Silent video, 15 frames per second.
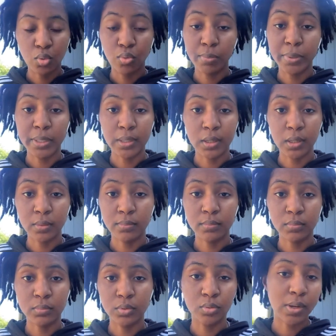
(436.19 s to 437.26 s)
warm it up,
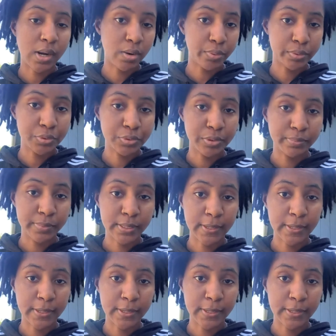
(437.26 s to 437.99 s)
do a hot oil treatment.